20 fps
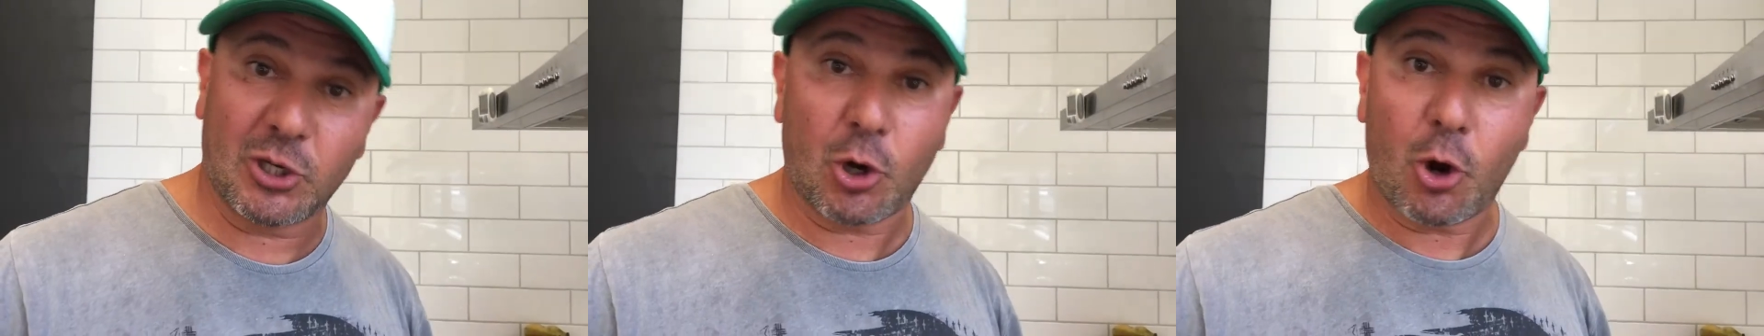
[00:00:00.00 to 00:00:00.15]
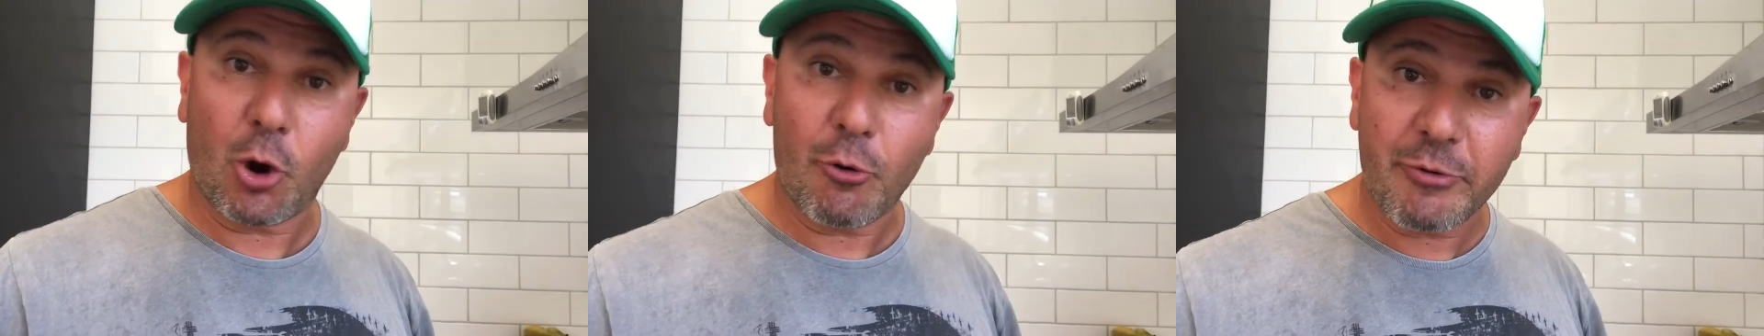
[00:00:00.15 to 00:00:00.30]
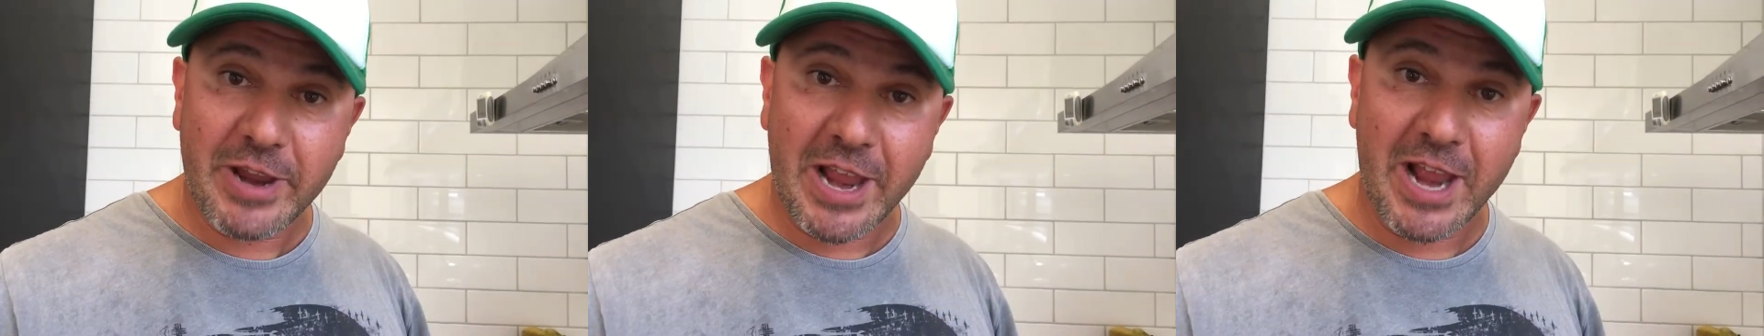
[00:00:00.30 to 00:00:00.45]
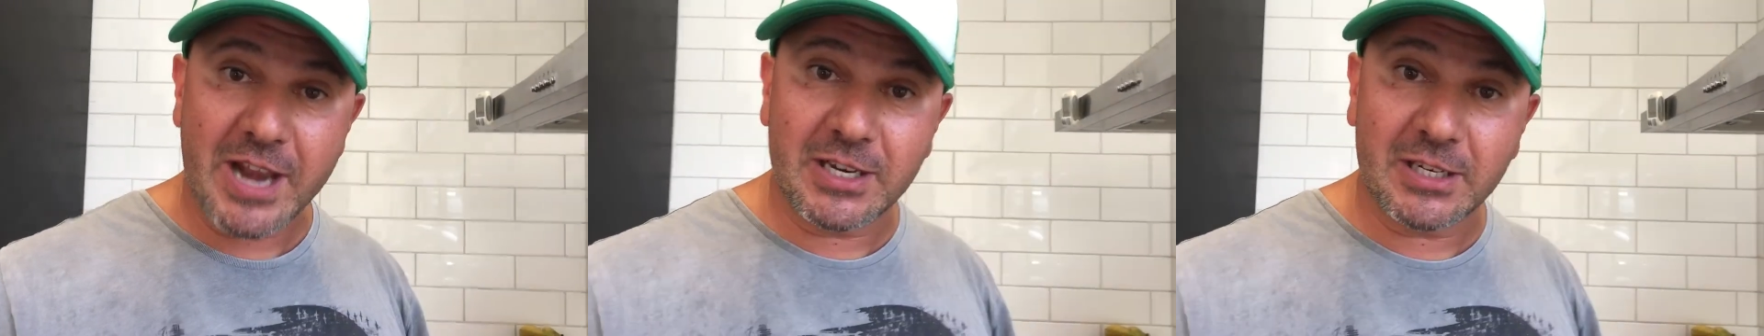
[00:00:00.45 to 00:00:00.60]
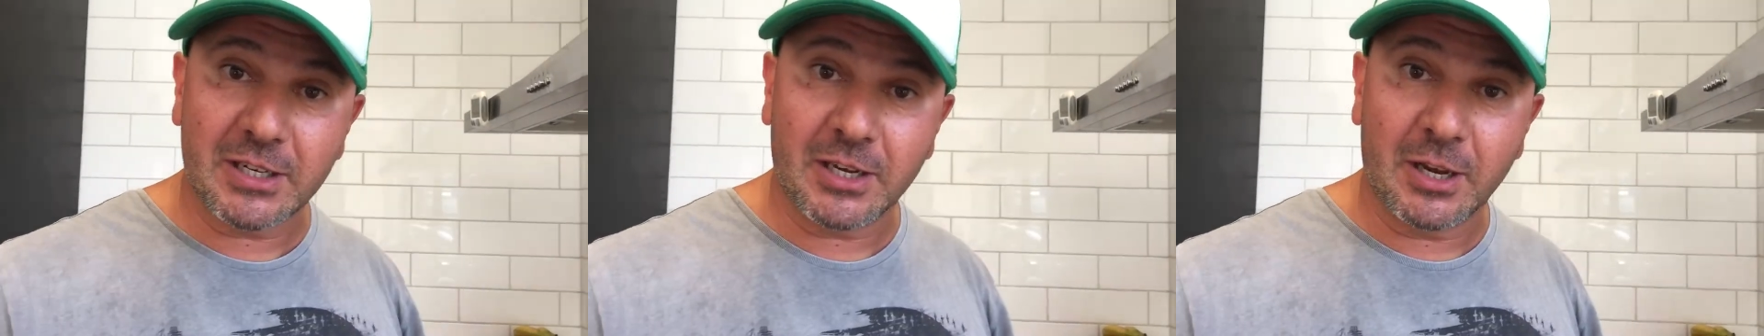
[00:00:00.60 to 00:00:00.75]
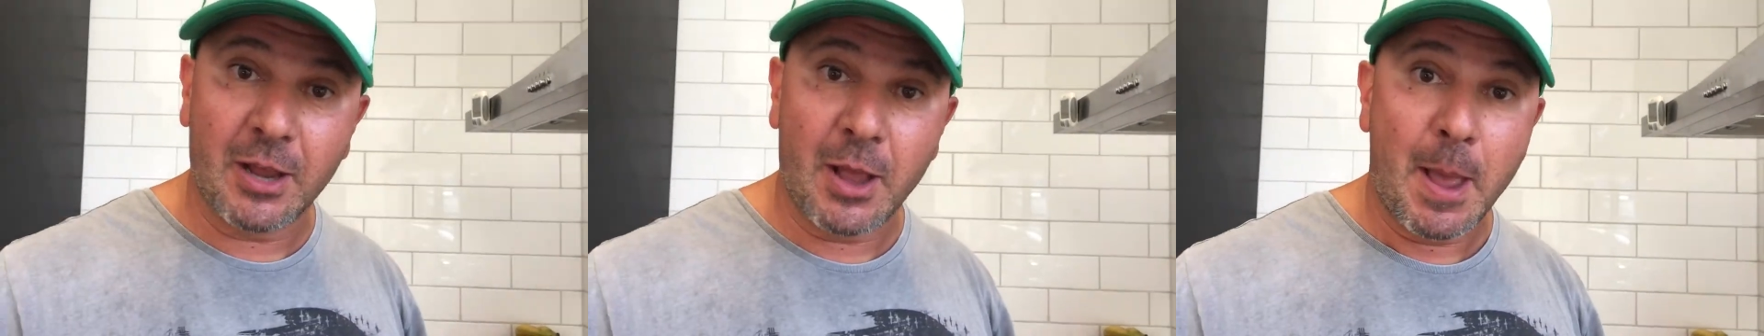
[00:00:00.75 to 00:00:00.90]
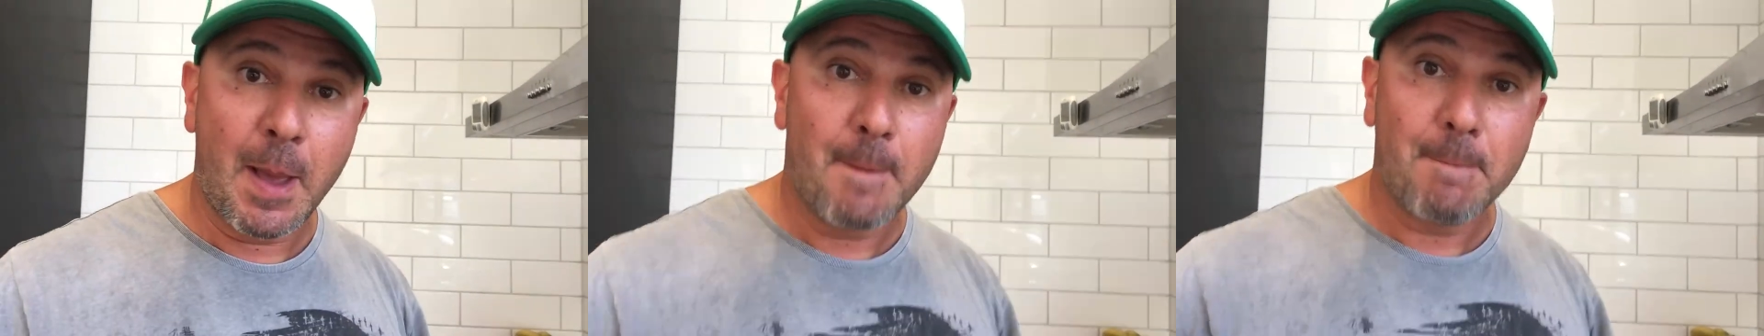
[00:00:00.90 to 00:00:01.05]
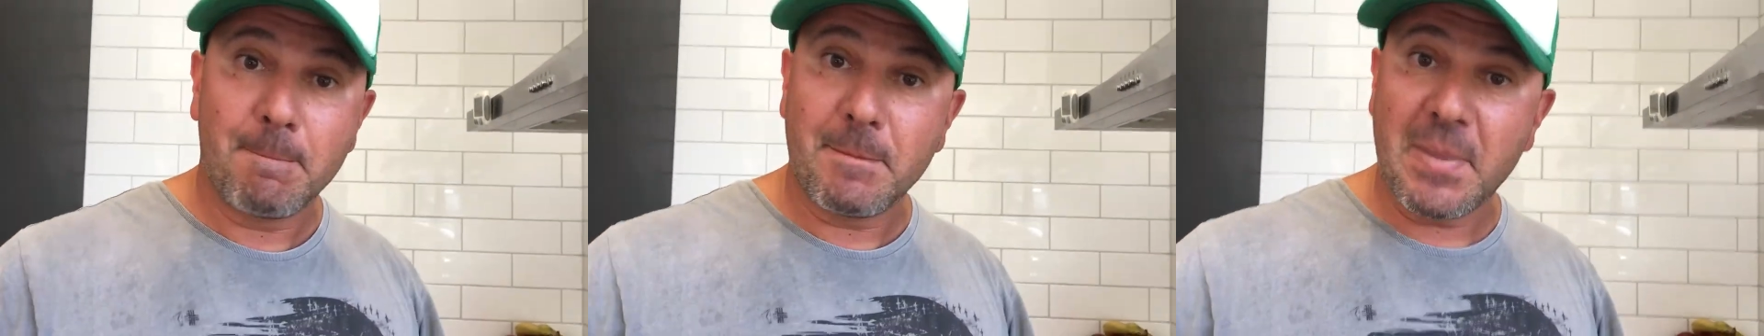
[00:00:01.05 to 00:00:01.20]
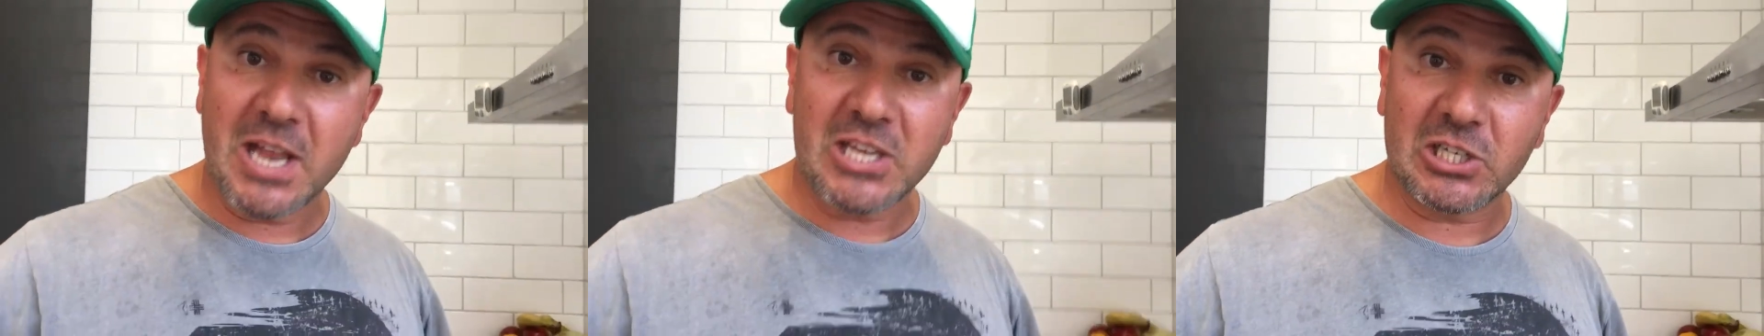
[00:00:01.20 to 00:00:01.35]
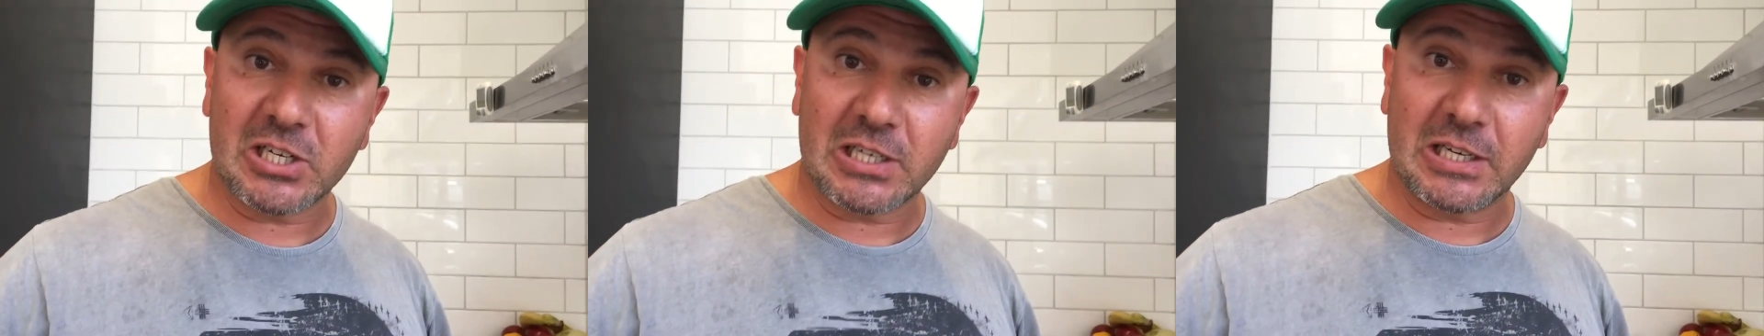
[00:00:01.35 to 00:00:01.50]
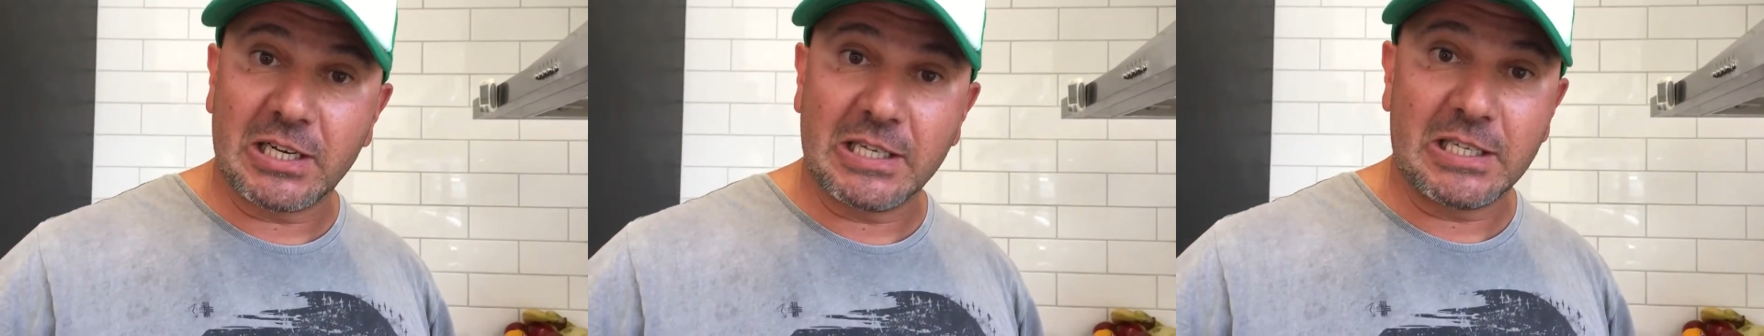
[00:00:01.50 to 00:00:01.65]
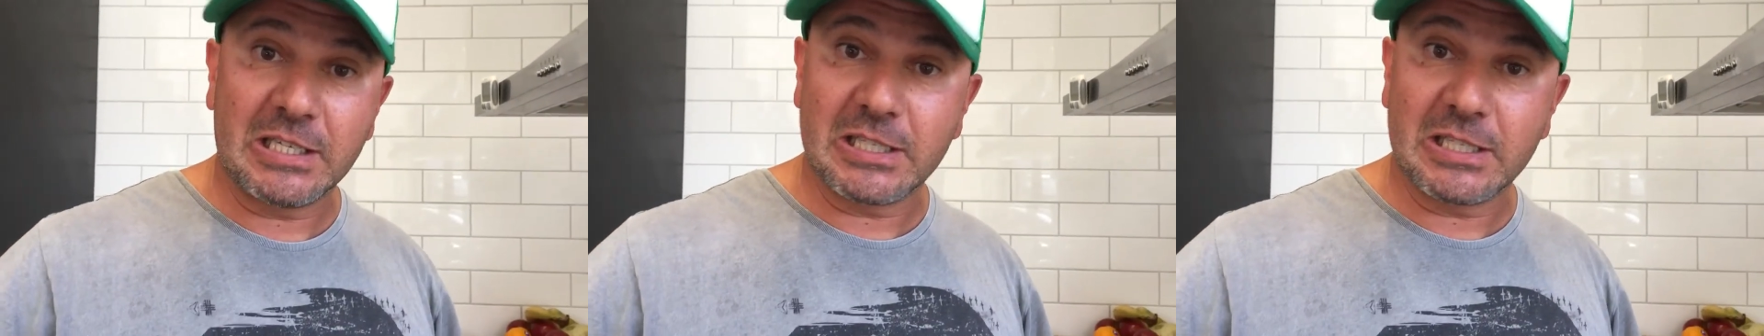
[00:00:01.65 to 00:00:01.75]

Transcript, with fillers: the coriander magically